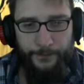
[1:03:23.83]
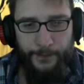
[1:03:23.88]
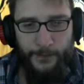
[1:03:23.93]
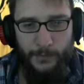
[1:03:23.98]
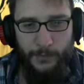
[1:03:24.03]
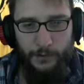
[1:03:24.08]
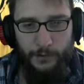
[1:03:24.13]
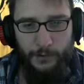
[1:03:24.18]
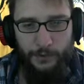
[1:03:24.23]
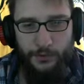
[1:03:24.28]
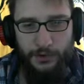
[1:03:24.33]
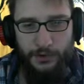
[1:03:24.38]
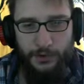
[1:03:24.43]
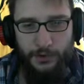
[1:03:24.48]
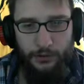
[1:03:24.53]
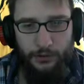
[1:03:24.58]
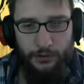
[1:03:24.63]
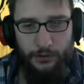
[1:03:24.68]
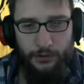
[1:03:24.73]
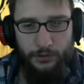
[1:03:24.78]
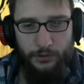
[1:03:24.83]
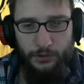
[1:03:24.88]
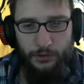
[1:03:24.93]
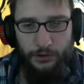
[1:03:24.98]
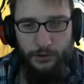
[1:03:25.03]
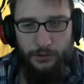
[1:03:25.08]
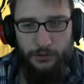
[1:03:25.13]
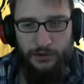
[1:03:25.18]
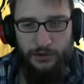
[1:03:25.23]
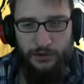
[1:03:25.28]
No, what's the key to Nerano Manor?
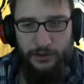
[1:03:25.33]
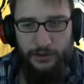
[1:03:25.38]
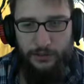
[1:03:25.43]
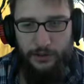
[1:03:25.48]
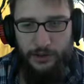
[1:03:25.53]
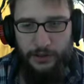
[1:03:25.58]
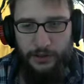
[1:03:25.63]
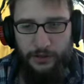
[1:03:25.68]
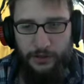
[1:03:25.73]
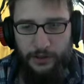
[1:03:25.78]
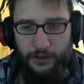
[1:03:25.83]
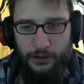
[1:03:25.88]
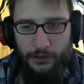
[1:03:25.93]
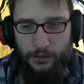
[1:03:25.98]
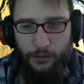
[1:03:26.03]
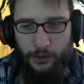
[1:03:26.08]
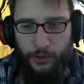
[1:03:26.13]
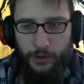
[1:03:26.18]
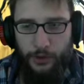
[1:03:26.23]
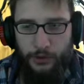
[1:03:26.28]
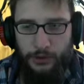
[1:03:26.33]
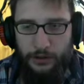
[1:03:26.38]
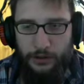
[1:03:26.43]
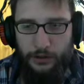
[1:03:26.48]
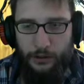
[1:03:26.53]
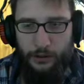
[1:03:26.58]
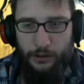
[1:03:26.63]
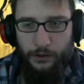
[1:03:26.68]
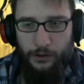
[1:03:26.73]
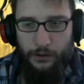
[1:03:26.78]
Downstairs manors are rarely
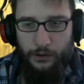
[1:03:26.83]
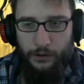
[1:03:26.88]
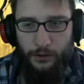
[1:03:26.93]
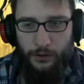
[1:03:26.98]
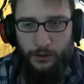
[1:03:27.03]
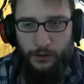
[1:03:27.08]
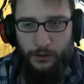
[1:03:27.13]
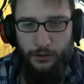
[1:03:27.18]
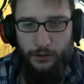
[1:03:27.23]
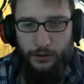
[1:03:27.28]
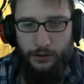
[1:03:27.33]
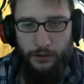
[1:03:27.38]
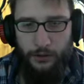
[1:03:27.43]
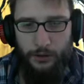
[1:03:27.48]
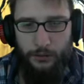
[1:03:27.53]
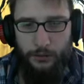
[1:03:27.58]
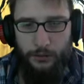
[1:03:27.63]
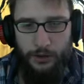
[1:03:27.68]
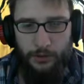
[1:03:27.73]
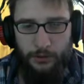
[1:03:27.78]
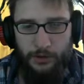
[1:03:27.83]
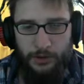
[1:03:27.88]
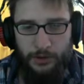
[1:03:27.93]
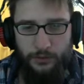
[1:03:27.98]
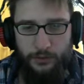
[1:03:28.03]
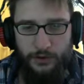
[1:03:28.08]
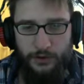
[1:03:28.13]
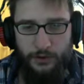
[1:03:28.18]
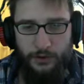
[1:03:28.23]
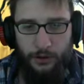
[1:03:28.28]
locked. But Amali
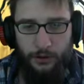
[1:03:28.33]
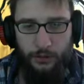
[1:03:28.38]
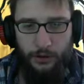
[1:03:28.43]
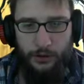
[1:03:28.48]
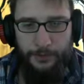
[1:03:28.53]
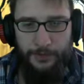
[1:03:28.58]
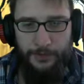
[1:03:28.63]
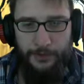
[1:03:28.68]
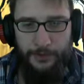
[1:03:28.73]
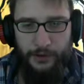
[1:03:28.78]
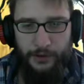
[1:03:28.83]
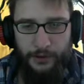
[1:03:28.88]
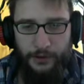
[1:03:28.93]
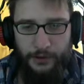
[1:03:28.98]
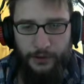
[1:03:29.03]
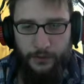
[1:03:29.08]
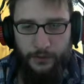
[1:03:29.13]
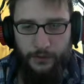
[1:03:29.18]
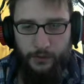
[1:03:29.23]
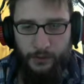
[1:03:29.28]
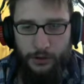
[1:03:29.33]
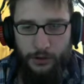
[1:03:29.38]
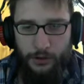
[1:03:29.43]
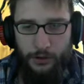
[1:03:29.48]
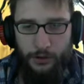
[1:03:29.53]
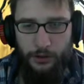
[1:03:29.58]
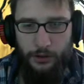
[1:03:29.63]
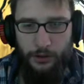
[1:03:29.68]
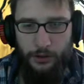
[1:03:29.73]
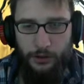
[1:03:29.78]
wants to go upstairs secretly.
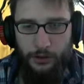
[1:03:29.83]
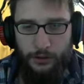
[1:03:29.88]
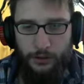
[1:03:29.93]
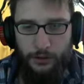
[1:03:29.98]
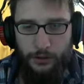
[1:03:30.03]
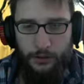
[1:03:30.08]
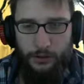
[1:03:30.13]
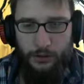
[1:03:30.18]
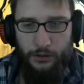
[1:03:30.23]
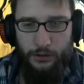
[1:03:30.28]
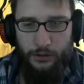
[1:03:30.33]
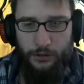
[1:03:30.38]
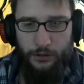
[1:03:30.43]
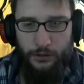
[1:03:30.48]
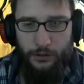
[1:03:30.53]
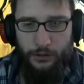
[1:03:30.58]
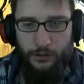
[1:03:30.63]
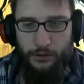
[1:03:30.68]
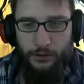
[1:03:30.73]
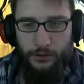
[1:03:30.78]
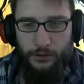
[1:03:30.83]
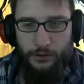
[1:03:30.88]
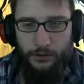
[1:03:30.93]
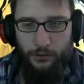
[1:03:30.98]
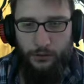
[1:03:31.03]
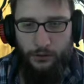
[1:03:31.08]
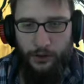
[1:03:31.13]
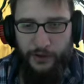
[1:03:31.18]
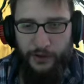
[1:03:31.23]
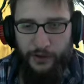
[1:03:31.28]

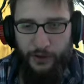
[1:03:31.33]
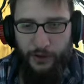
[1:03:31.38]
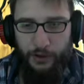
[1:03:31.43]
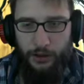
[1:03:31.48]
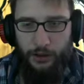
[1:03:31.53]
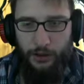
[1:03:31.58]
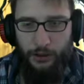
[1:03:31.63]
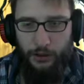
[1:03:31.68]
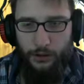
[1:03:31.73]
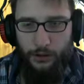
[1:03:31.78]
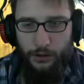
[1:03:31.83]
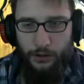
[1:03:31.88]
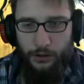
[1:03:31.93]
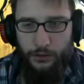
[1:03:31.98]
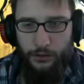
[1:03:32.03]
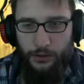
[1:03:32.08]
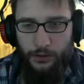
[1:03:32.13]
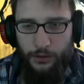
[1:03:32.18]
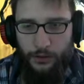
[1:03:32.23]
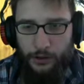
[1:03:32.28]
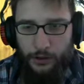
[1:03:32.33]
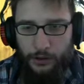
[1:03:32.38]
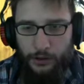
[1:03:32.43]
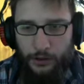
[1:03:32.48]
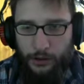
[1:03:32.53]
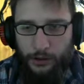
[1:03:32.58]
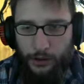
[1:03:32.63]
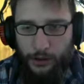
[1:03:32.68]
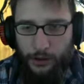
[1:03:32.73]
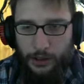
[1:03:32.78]
Who has a key? Uh,
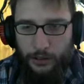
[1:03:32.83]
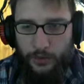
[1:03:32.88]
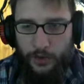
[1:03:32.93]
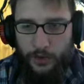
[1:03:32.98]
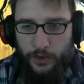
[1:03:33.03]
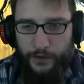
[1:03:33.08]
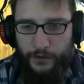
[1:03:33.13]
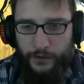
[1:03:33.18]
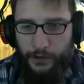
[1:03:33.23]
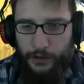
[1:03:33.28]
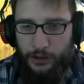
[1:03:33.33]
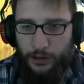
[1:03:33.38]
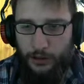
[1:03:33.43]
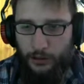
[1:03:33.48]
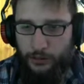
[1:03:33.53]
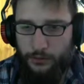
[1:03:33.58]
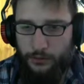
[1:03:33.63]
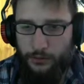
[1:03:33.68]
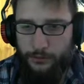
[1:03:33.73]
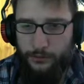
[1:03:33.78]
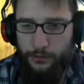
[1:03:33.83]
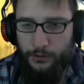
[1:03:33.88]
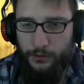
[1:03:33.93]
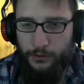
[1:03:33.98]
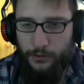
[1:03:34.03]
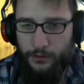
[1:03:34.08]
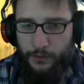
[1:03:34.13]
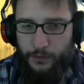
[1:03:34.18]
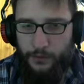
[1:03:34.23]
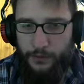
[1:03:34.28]
Neramo has a key, of
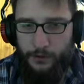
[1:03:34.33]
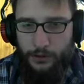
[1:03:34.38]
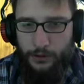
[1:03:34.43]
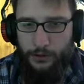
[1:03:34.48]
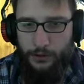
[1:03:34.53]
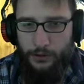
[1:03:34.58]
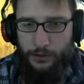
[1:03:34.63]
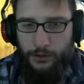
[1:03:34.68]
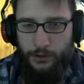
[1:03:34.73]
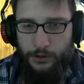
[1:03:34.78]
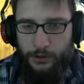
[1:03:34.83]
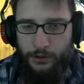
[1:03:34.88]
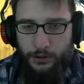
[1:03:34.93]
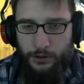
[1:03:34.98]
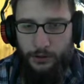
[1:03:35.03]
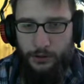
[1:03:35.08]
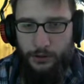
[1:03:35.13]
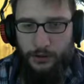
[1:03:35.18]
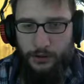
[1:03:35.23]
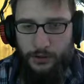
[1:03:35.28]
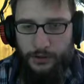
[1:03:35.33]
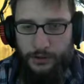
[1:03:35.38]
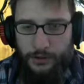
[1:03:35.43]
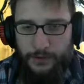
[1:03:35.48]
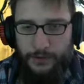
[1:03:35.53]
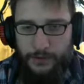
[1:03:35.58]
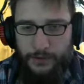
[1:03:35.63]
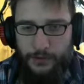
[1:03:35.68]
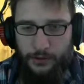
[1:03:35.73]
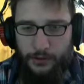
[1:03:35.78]
course. And his
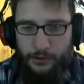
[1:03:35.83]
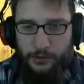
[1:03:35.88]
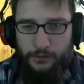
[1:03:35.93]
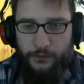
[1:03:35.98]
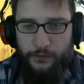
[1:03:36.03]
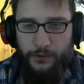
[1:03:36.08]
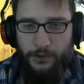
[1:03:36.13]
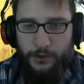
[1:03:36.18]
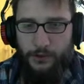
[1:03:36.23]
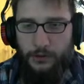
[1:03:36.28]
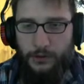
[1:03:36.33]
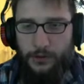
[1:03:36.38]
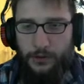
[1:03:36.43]
servant.